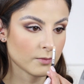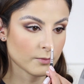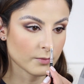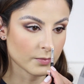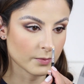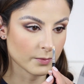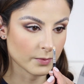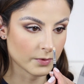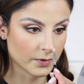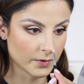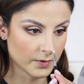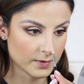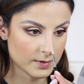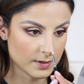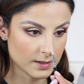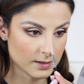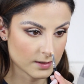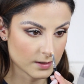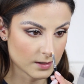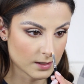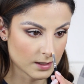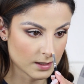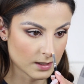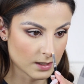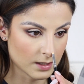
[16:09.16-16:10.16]
But because this
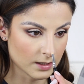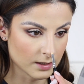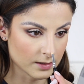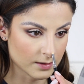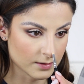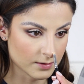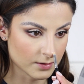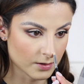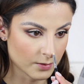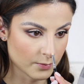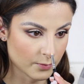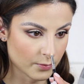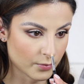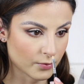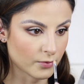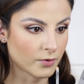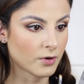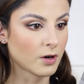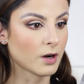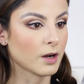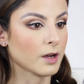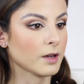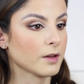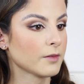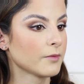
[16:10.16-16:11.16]
highlight is so
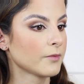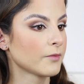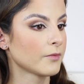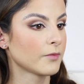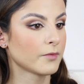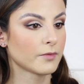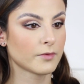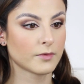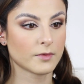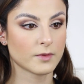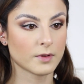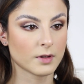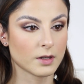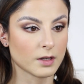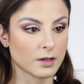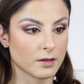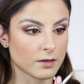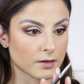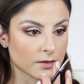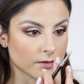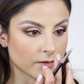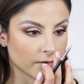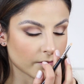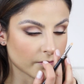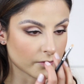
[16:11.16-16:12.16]
bright, it
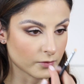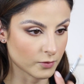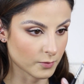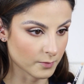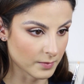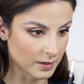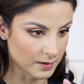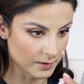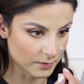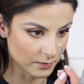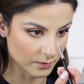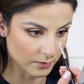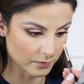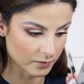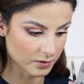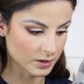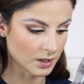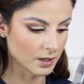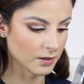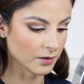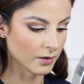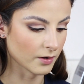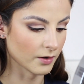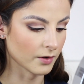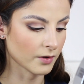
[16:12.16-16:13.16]
doesn't form that sort of
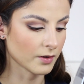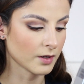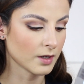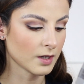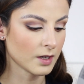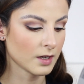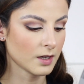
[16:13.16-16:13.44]
shadow.